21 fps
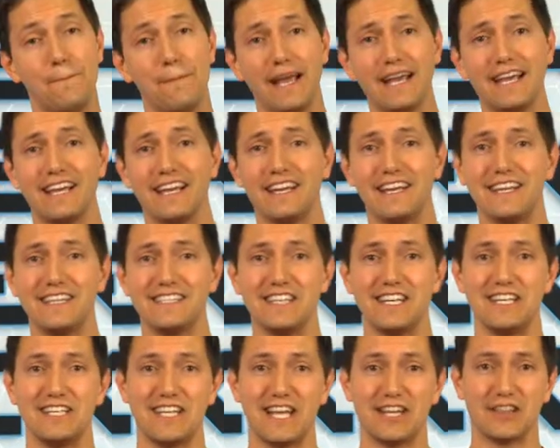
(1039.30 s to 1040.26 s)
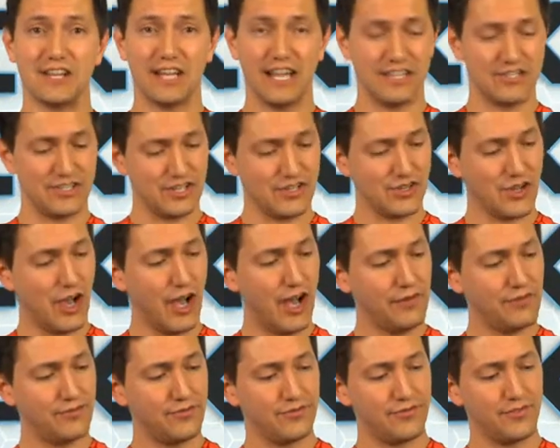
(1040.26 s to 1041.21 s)
making it easy to take the lenses
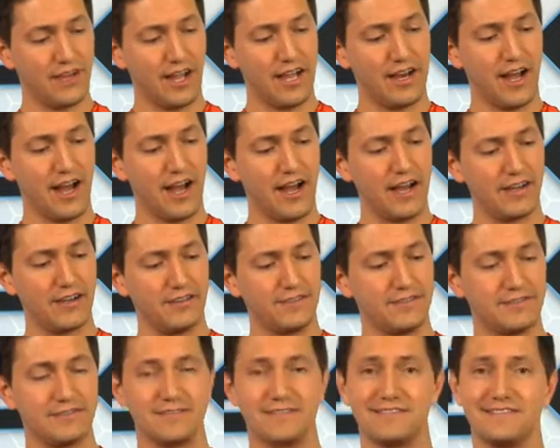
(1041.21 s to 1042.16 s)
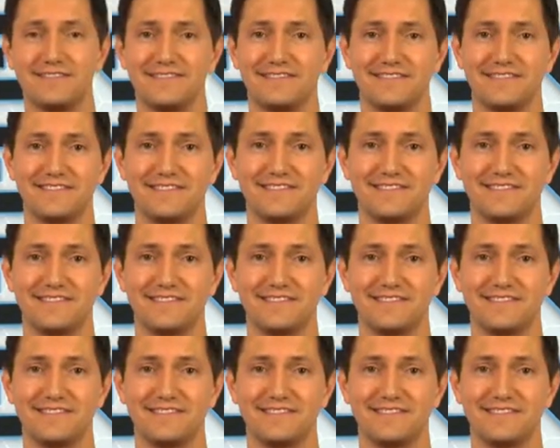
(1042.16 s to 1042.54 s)
off and on. The